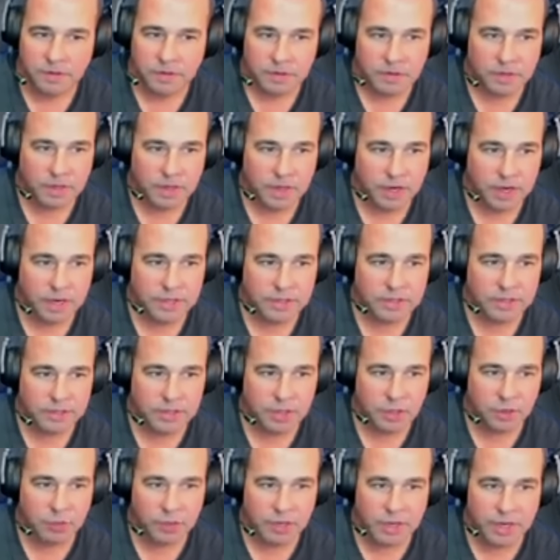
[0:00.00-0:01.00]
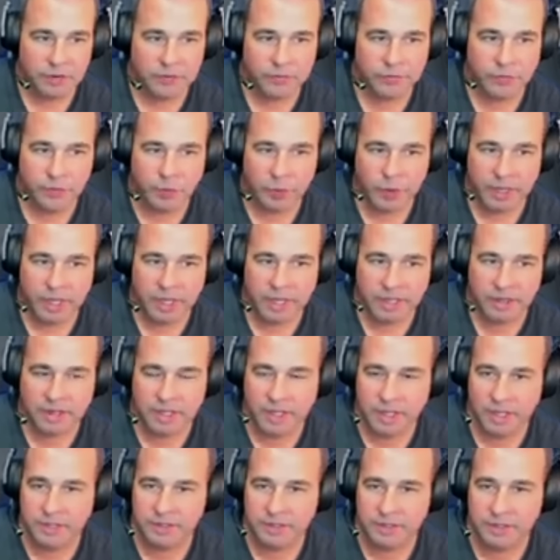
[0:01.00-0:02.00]
Alright, so we're at
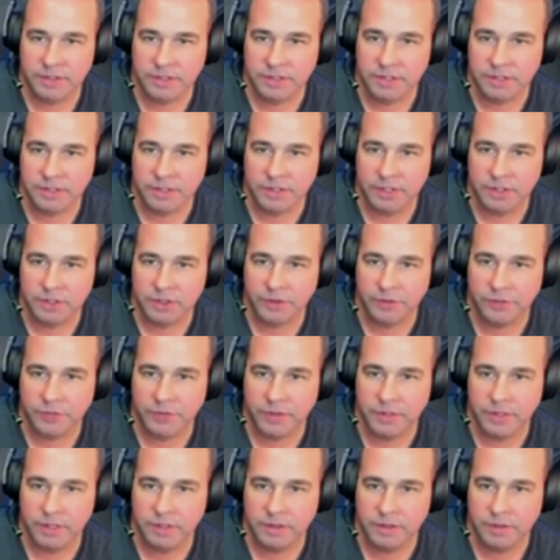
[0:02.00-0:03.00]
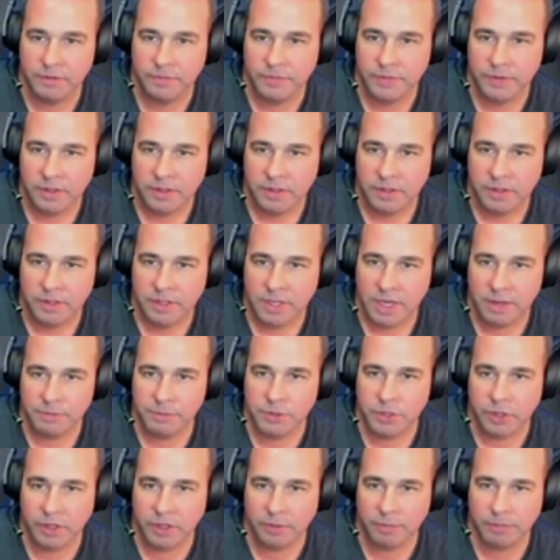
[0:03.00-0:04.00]
48,600 feet. I'm
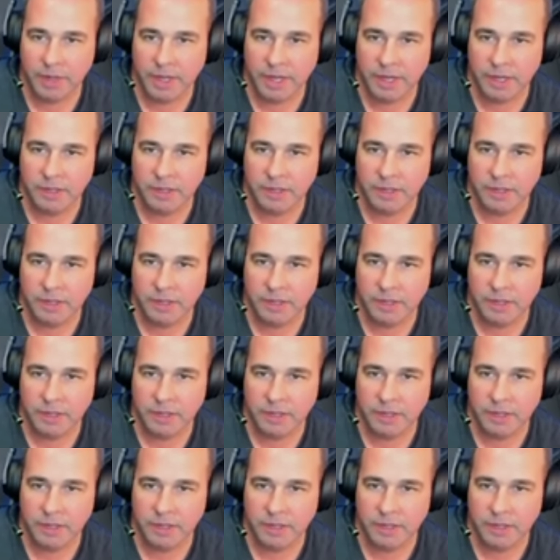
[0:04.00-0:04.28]
turning back